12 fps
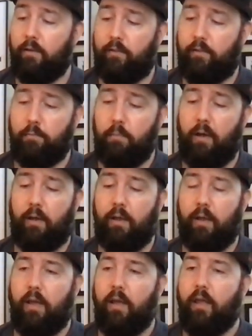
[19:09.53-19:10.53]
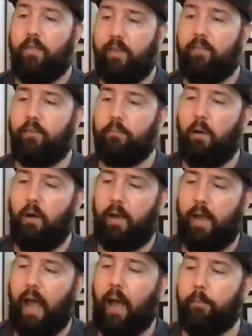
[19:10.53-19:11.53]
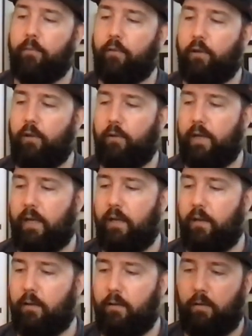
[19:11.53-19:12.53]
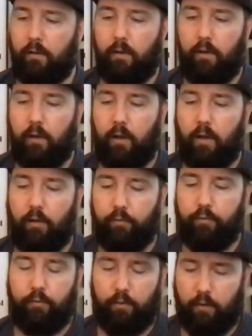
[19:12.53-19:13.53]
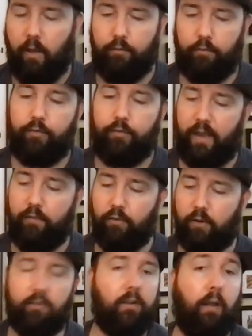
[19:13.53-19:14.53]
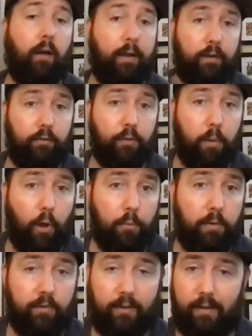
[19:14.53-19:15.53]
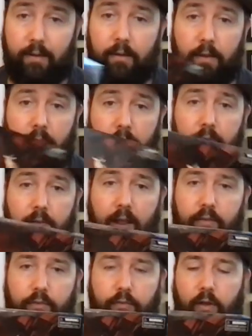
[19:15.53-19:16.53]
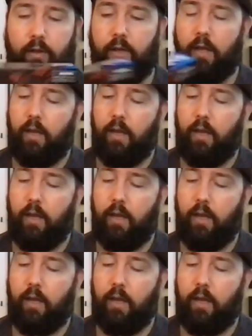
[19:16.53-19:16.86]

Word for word: This is my, this is my absolutely love, love favorite line at the moment. It is classified.